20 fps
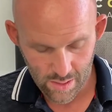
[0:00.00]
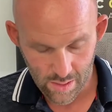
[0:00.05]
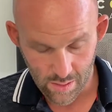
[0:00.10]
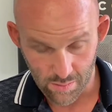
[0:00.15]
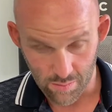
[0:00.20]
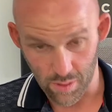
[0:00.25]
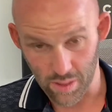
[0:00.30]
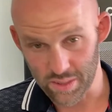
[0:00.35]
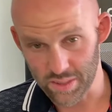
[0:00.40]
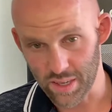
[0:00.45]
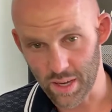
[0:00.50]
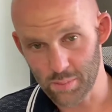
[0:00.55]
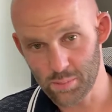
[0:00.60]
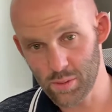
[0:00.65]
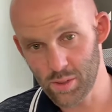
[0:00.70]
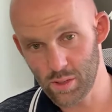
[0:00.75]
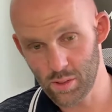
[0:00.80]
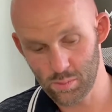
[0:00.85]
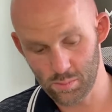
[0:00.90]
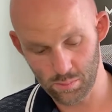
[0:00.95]
For
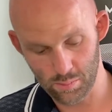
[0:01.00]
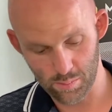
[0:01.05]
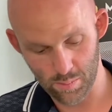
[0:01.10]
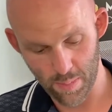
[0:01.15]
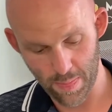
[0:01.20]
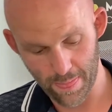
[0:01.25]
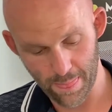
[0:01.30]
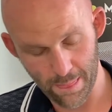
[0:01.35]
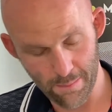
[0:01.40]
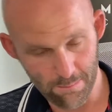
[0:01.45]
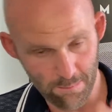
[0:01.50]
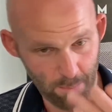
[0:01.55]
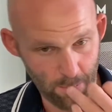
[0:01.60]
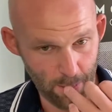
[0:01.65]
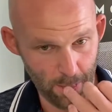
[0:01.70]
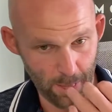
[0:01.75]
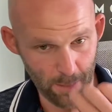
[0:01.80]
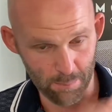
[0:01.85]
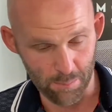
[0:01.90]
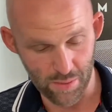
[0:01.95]
example,
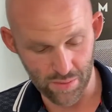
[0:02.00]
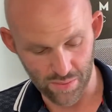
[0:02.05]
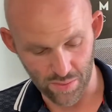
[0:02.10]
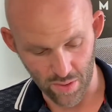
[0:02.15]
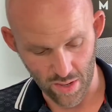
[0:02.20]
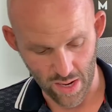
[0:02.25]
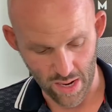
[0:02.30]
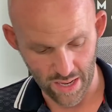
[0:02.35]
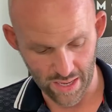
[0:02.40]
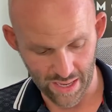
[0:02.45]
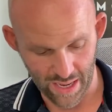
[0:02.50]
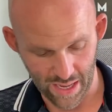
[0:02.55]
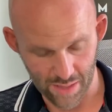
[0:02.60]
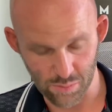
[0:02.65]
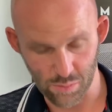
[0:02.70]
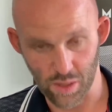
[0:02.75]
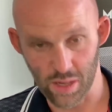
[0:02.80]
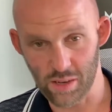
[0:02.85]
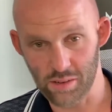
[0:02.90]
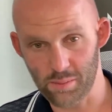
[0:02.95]
before I
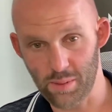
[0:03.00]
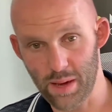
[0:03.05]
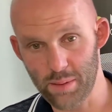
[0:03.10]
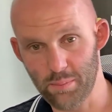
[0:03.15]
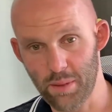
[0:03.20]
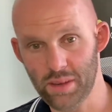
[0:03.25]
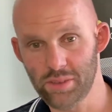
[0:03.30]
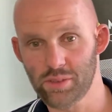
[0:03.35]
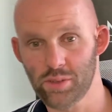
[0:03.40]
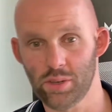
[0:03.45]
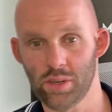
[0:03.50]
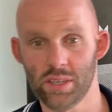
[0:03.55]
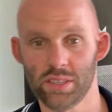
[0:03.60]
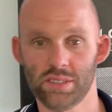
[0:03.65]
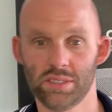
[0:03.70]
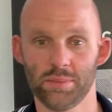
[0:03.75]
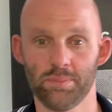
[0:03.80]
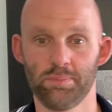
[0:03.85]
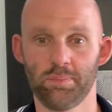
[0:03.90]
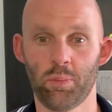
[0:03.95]
got one of my
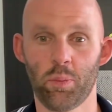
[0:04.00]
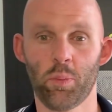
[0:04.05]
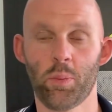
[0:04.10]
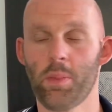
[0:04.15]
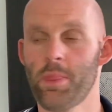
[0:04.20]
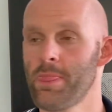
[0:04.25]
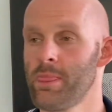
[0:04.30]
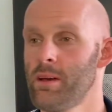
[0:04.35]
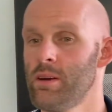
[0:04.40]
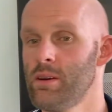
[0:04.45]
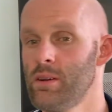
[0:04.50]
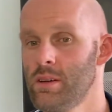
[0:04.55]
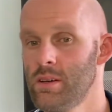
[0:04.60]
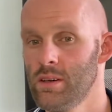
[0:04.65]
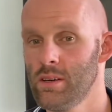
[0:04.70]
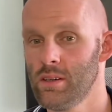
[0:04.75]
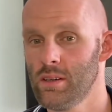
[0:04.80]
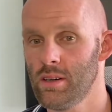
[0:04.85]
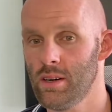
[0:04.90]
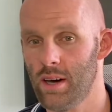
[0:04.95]
mentors,
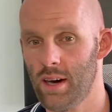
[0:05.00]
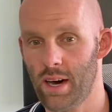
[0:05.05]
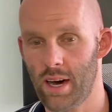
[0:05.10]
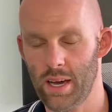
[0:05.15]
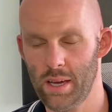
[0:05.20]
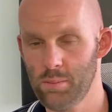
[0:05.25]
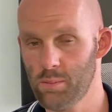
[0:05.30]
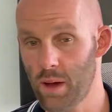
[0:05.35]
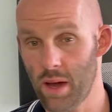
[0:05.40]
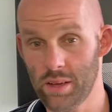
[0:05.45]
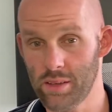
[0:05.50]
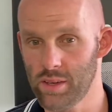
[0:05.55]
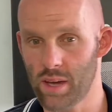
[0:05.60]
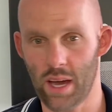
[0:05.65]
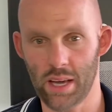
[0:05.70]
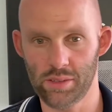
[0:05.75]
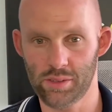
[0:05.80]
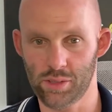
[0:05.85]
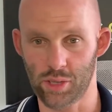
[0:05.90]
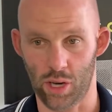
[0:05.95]

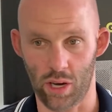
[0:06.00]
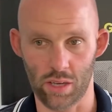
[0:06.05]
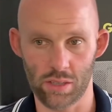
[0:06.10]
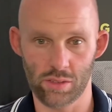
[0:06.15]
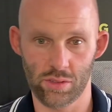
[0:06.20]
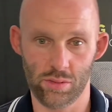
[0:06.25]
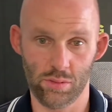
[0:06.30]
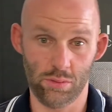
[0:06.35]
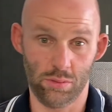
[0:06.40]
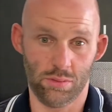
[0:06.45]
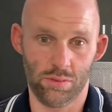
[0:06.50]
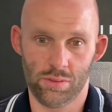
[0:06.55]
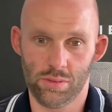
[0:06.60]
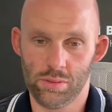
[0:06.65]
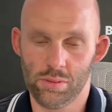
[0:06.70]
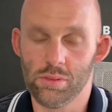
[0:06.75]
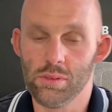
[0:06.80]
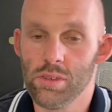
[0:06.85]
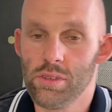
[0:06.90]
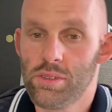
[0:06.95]
I talked
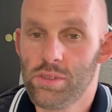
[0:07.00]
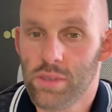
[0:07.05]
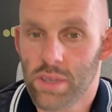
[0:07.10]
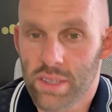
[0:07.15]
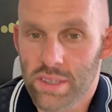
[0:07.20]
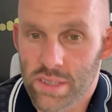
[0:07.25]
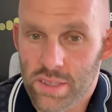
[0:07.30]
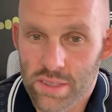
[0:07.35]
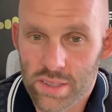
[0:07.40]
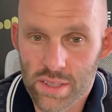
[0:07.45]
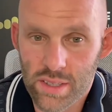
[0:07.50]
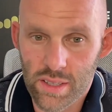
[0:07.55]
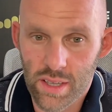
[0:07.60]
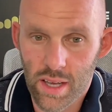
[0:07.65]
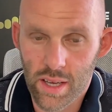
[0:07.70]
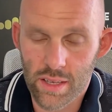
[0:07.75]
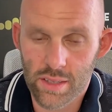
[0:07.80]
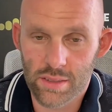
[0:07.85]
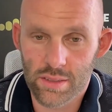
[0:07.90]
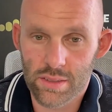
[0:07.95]
to existing
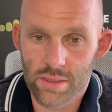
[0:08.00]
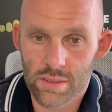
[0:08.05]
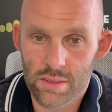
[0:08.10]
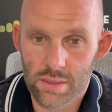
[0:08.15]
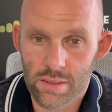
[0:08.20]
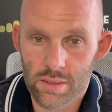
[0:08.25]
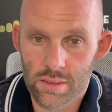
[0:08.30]
clients.